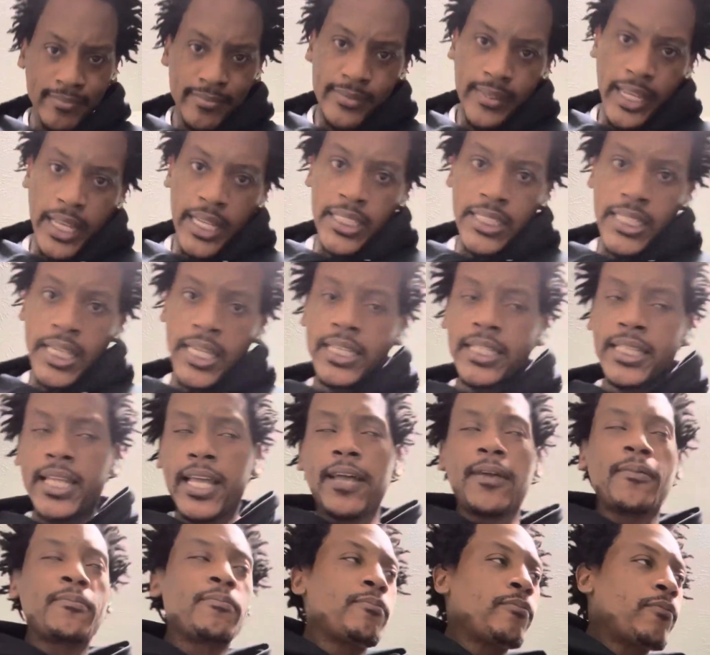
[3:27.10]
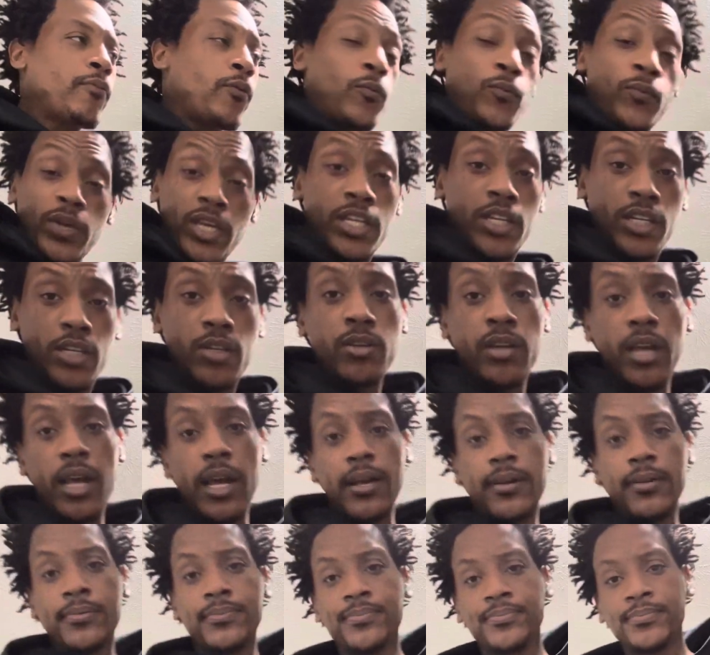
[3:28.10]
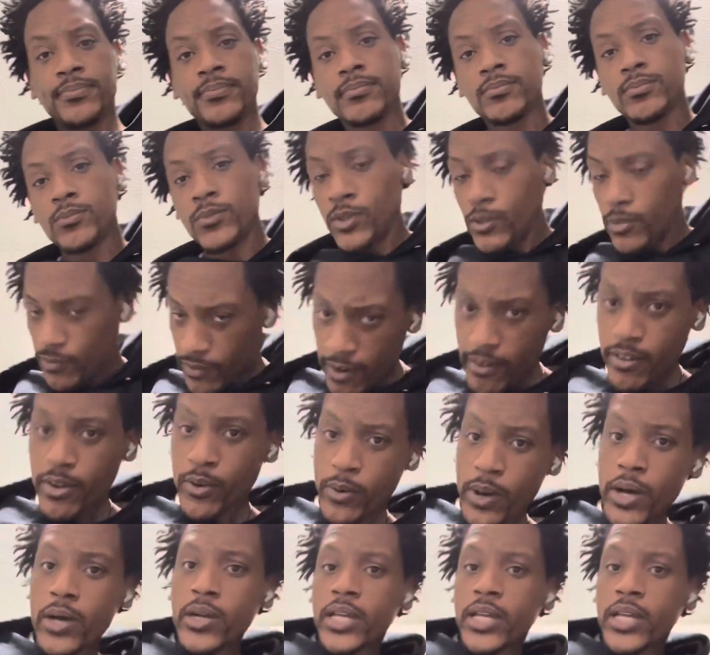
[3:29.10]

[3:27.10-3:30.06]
things like that, we can do that. We very well